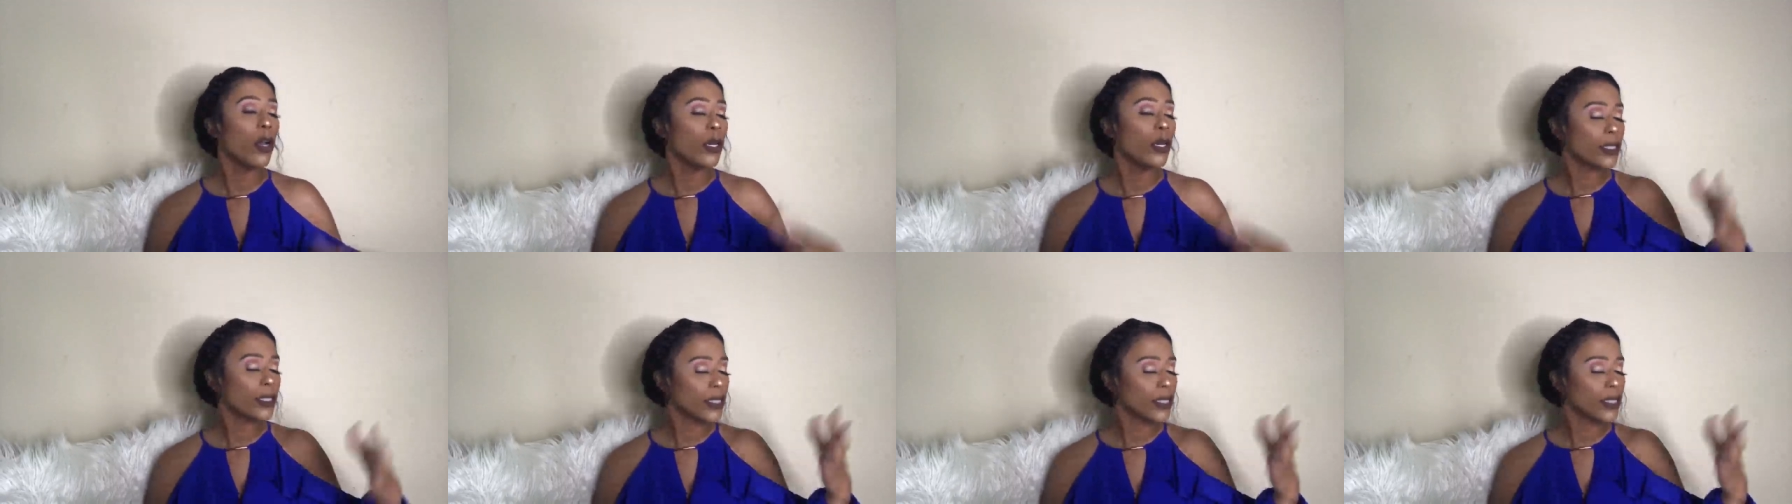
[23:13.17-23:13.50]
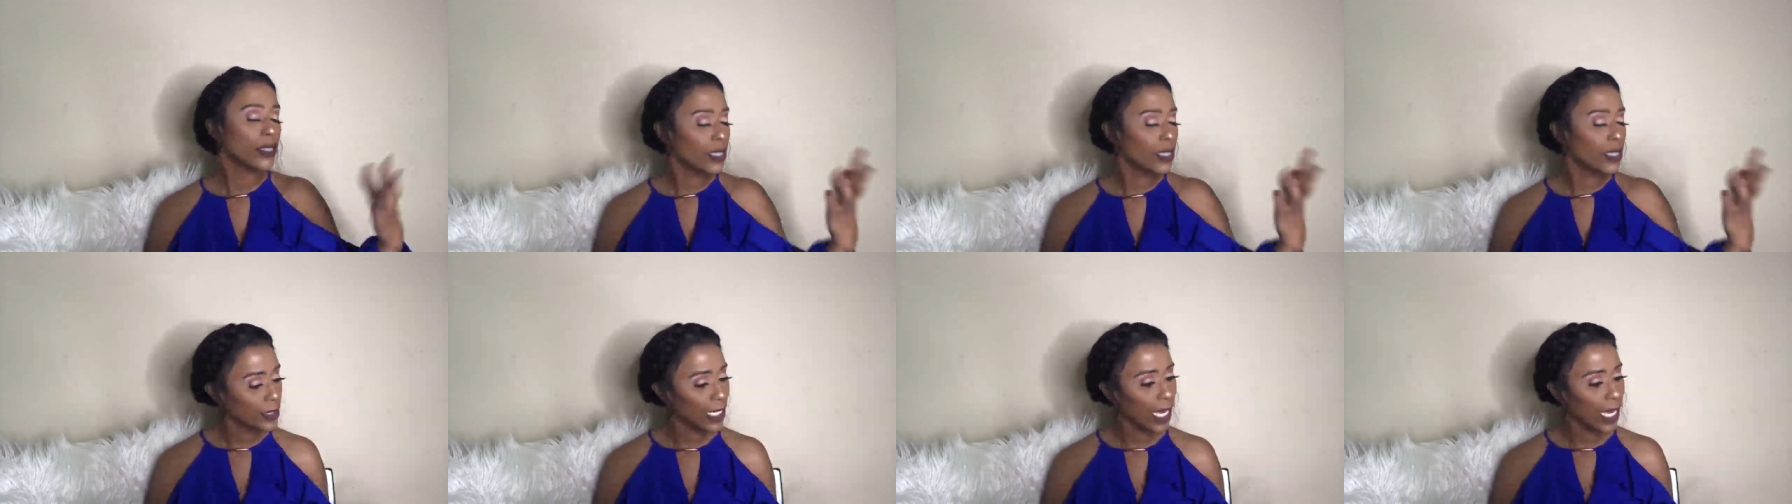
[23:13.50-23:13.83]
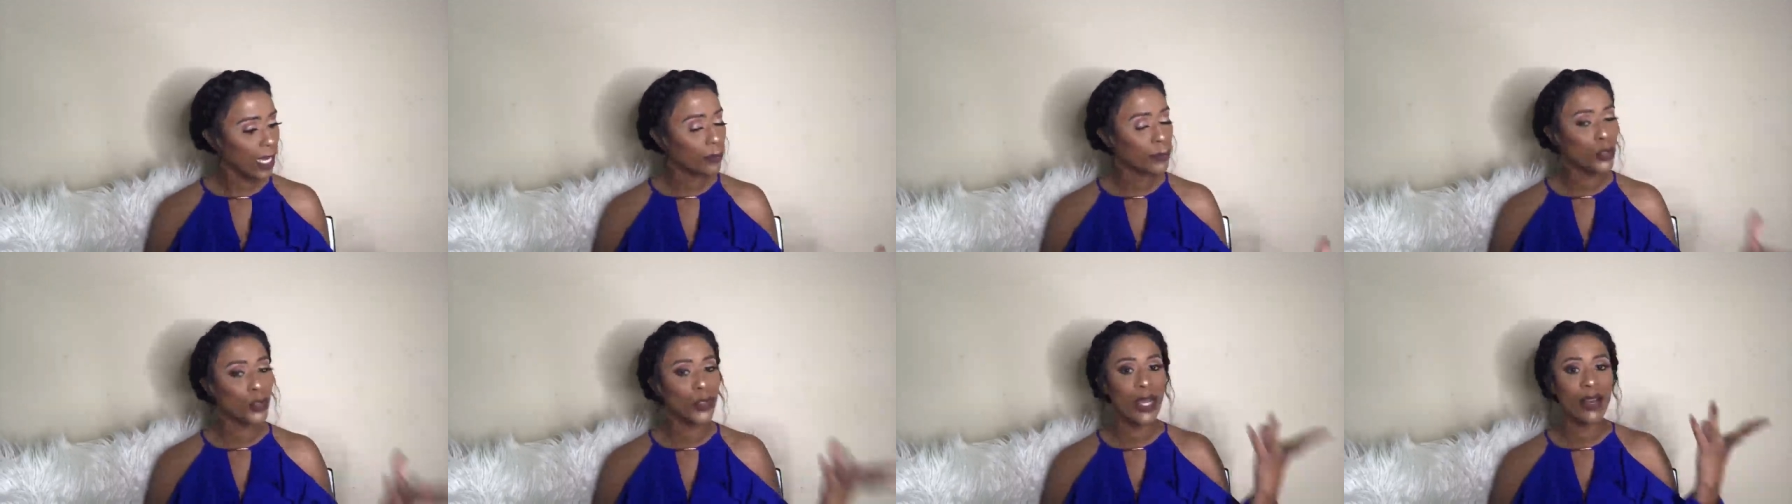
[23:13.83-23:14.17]

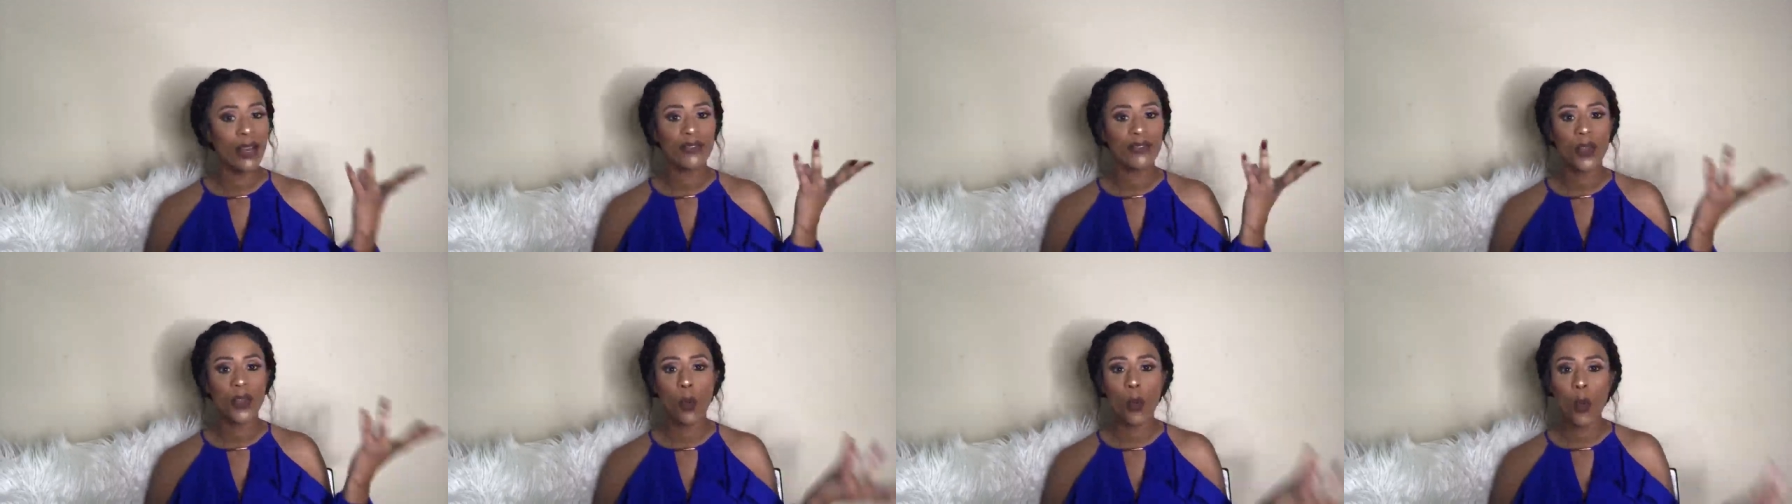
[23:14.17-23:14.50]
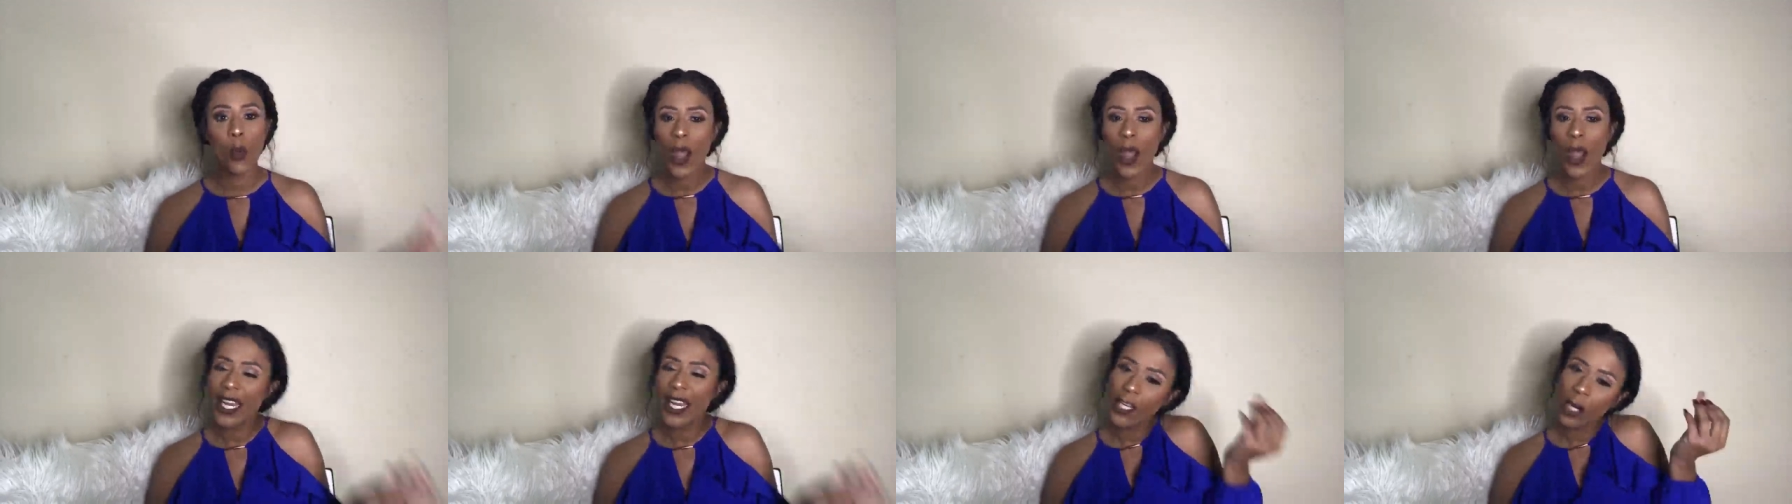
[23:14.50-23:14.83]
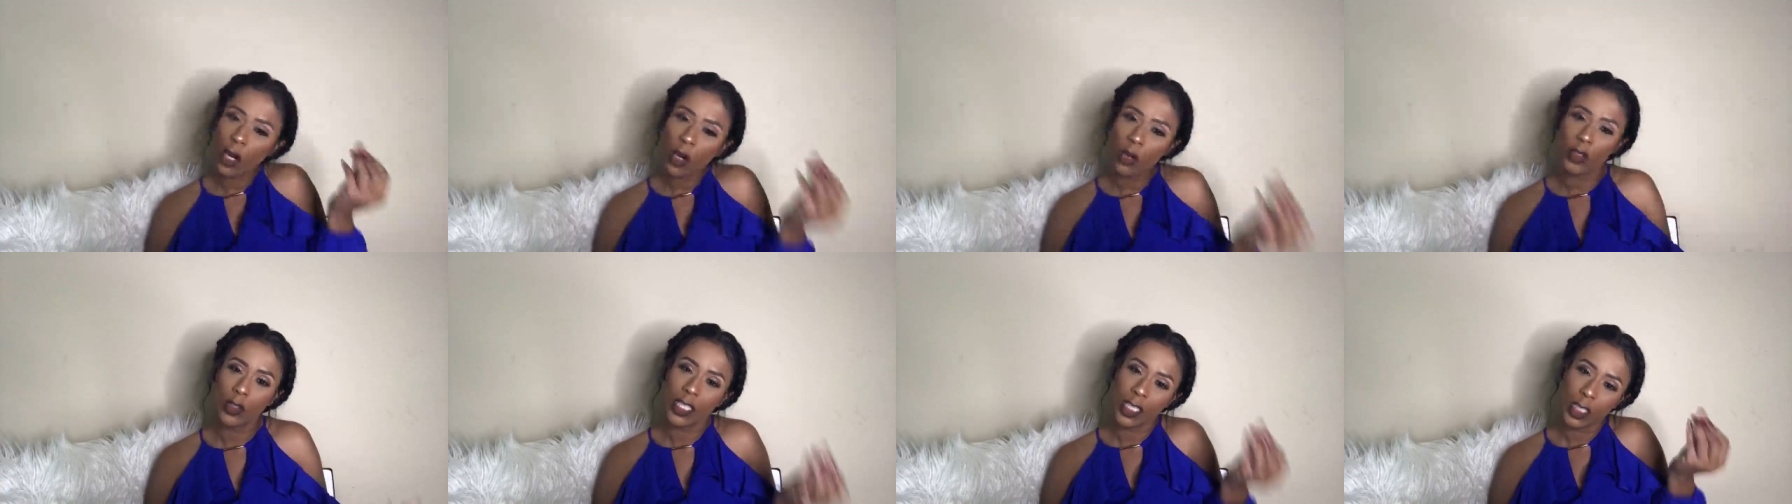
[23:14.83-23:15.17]
Sometimes you have to wait on